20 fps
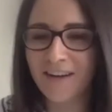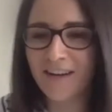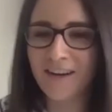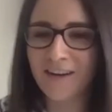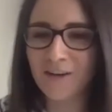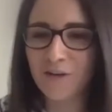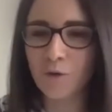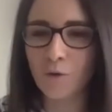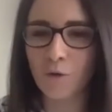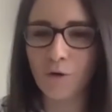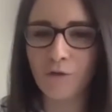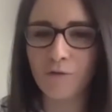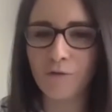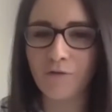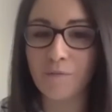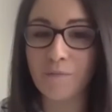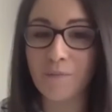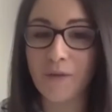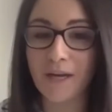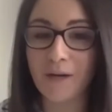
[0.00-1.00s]
north
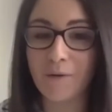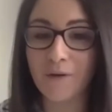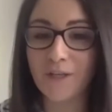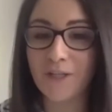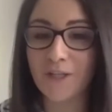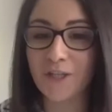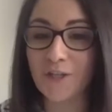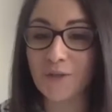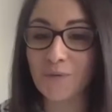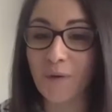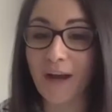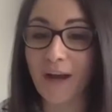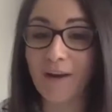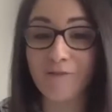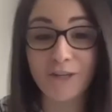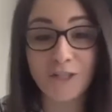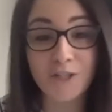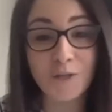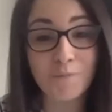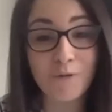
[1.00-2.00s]
from me, which is where
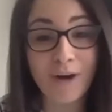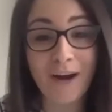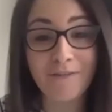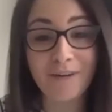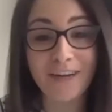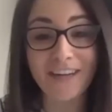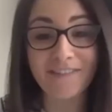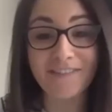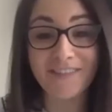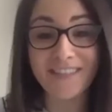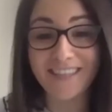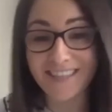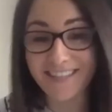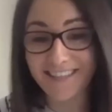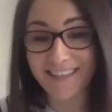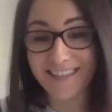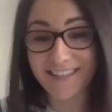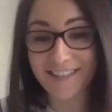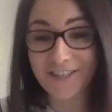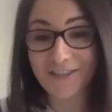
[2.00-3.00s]
Richard Brown lives. He's
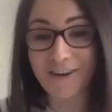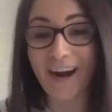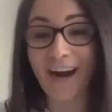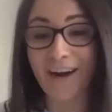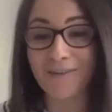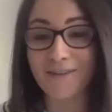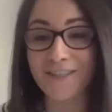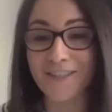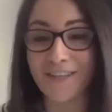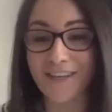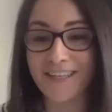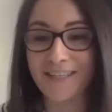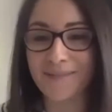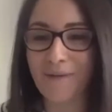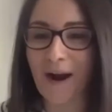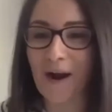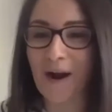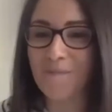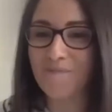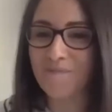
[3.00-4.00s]
in Stroud, so he's
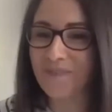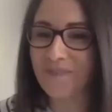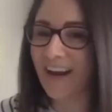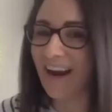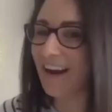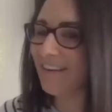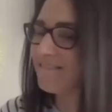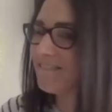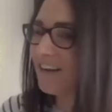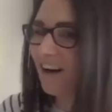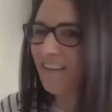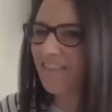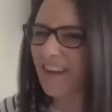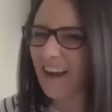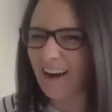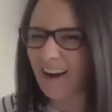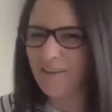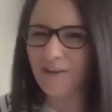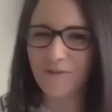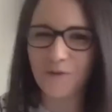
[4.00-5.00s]
about half
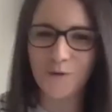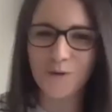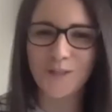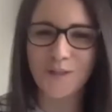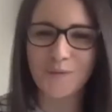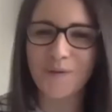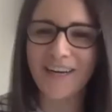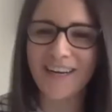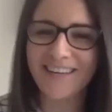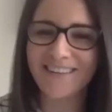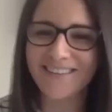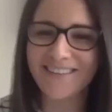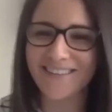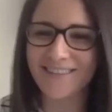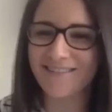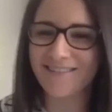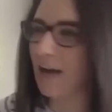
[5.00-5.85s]
hour, 40 minutes that